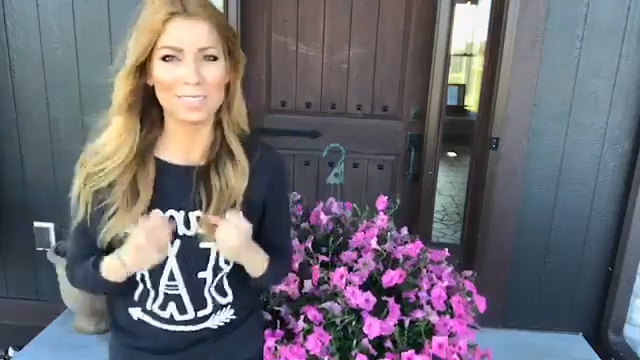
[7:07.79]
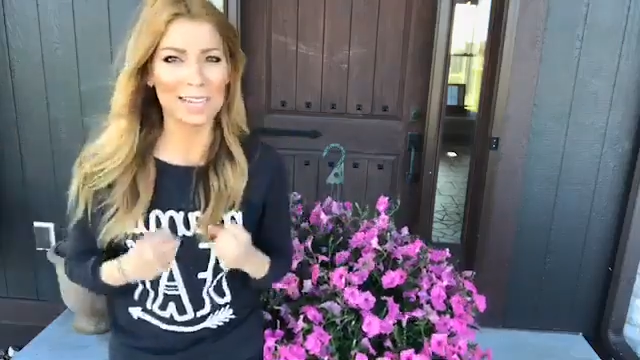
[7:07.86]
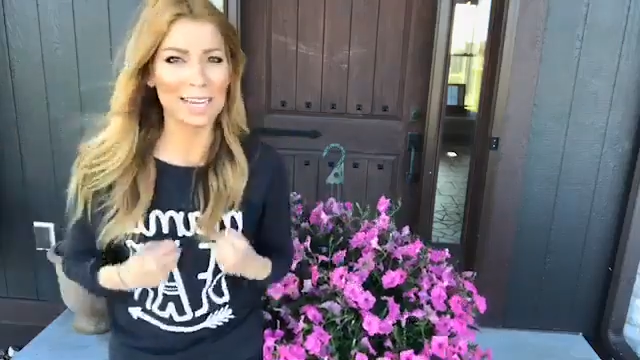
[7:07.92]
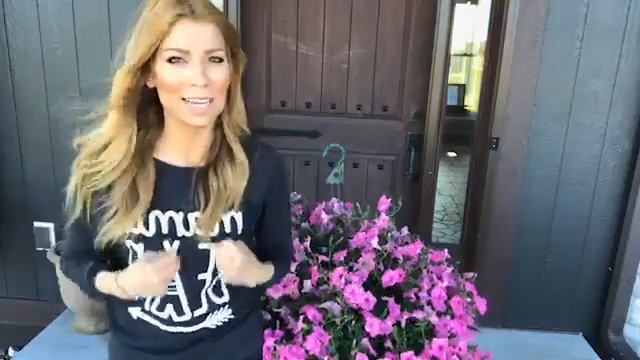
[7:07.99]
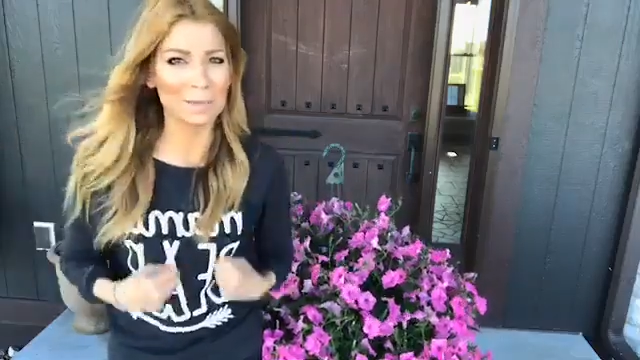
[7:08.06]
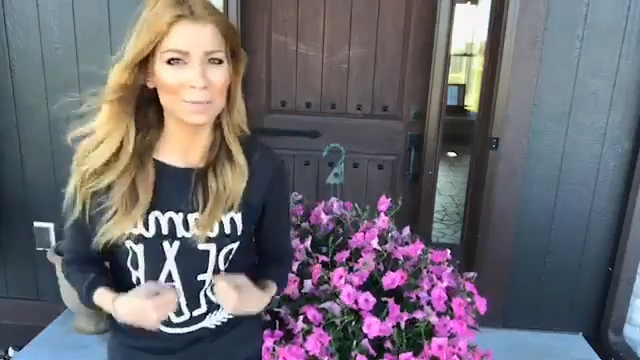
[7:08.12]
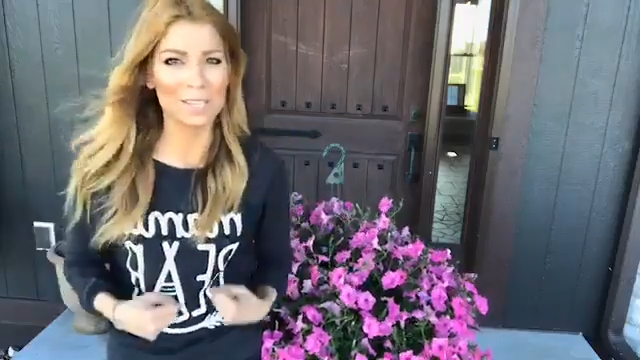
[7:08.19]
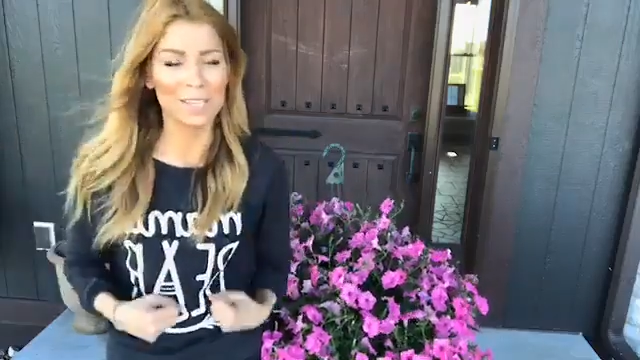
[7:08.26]

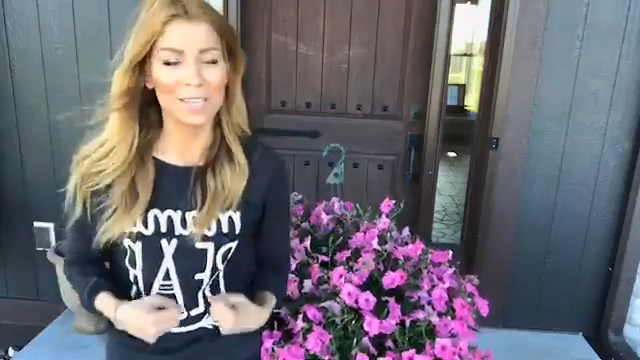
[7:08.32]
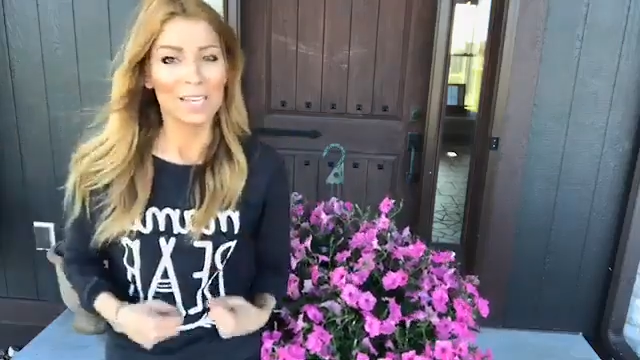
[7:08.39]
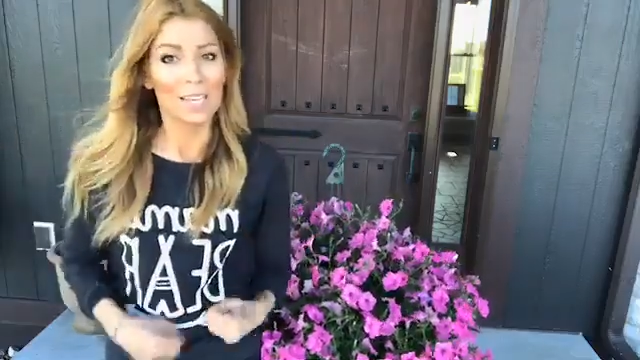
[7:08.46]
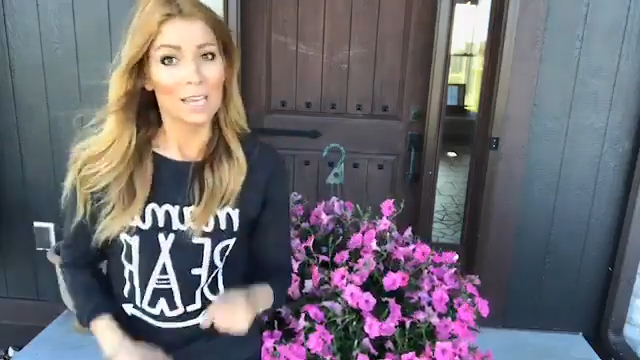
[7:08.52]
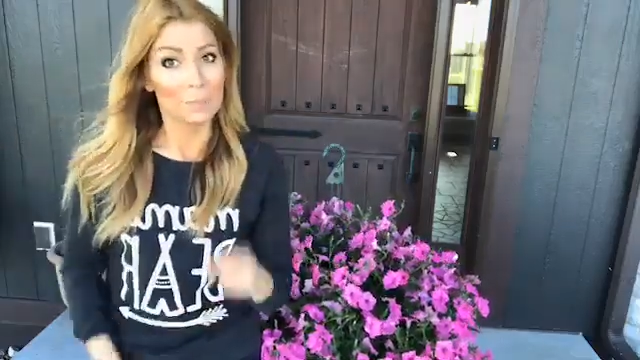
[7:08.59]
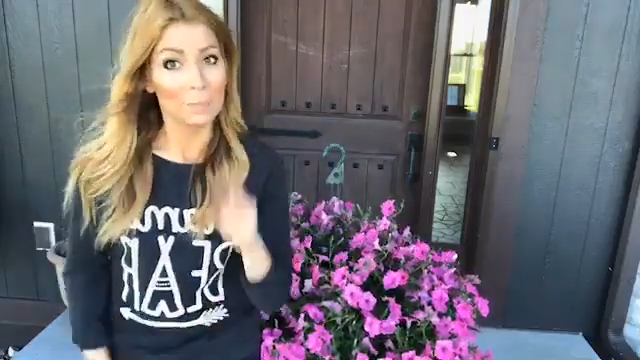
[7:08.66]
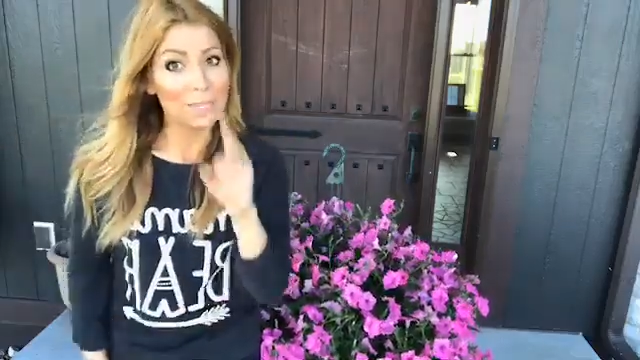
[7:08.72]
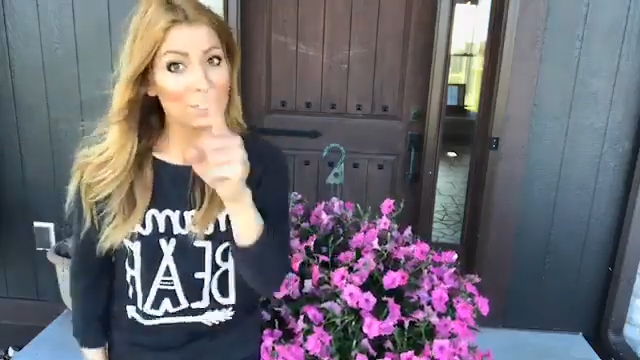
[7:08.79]
times,
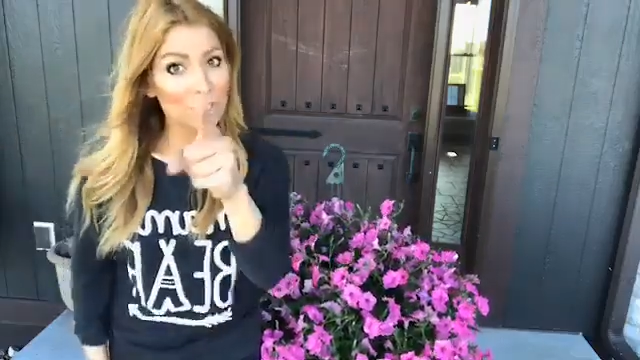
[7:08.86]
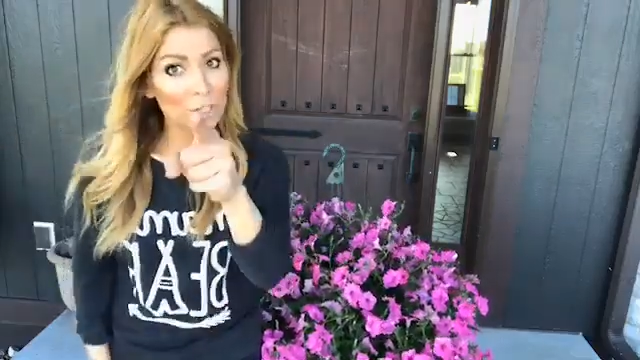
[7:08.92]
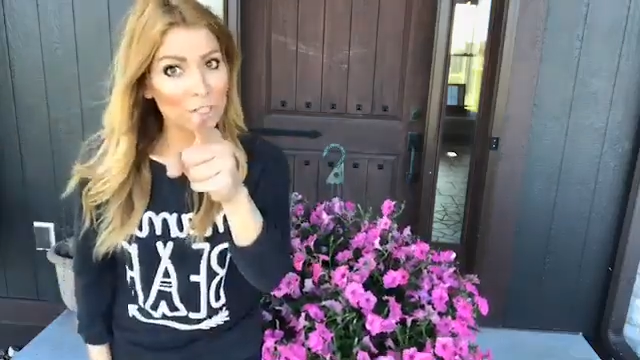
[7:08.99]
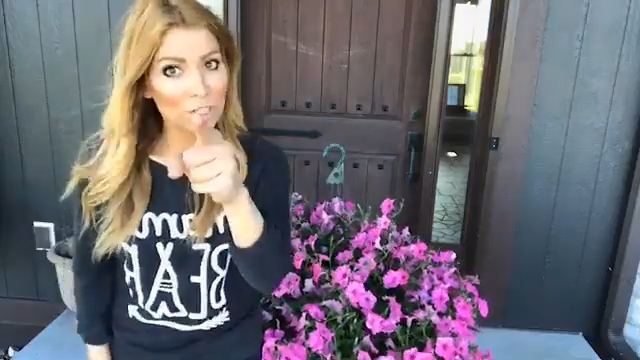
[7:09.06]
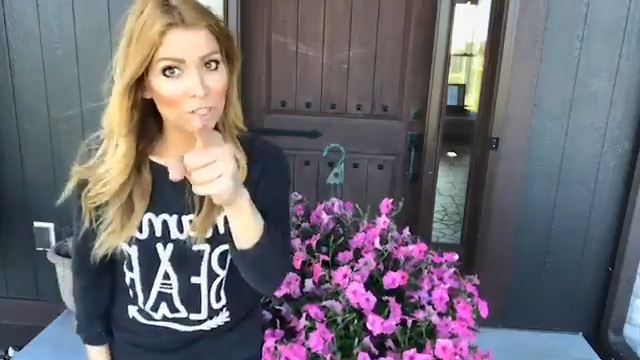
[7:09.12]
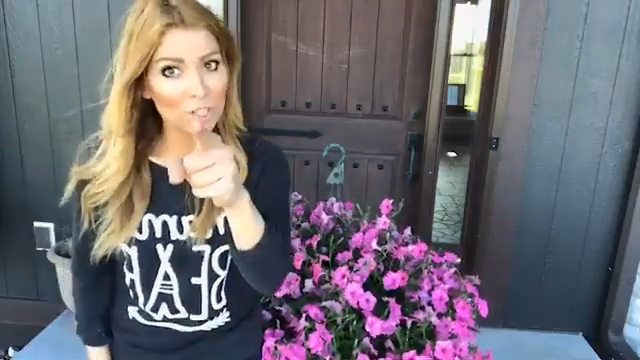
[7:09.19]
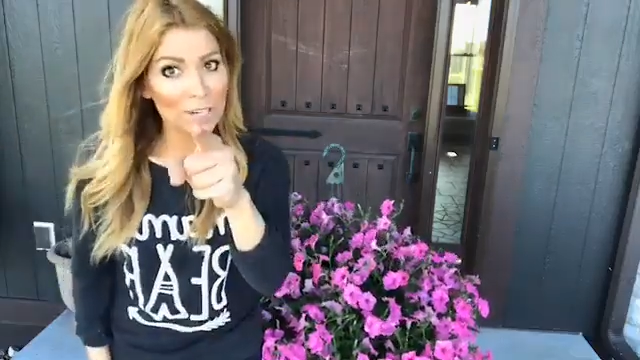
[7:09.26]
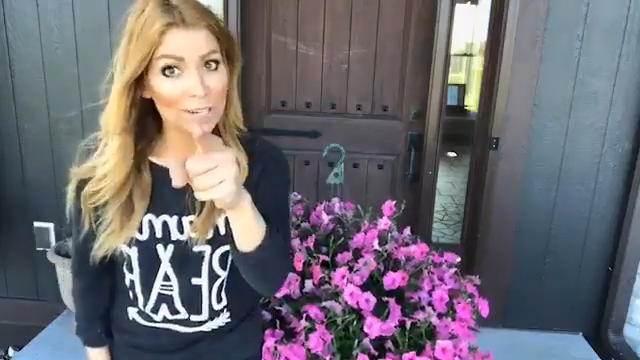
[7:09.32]
and be sure
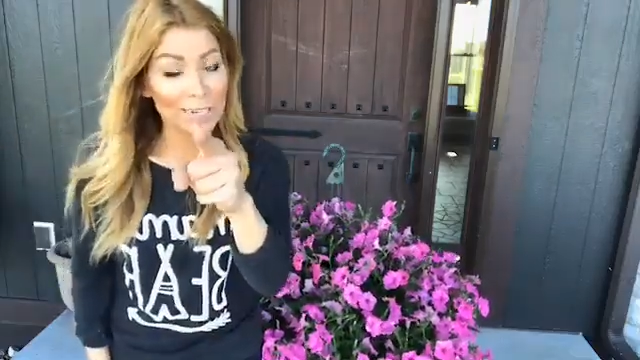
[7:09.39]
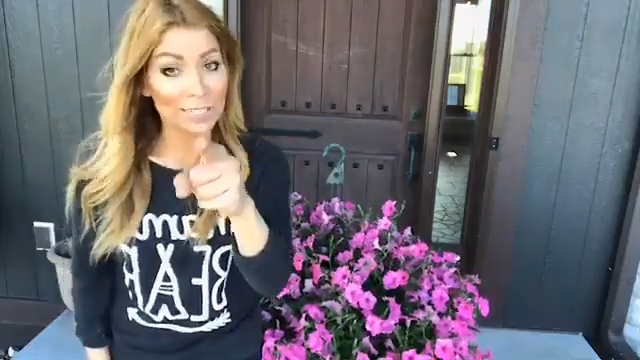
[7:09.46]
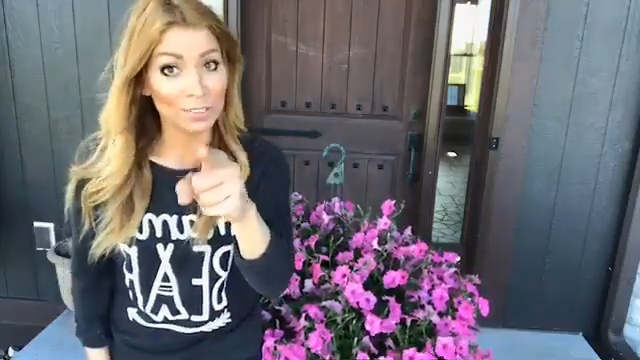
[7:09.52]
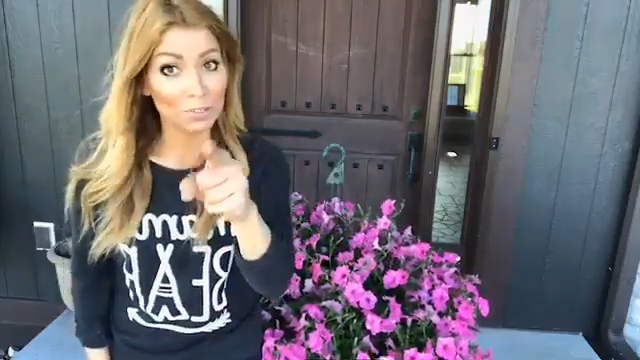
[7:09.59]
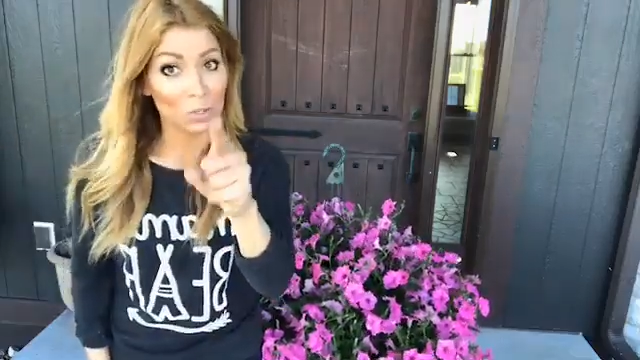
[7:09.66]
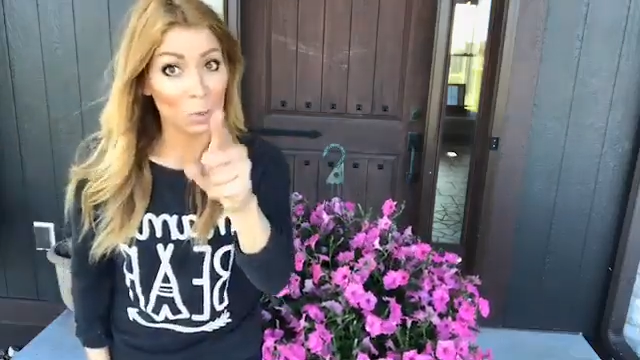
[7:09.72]
to share it.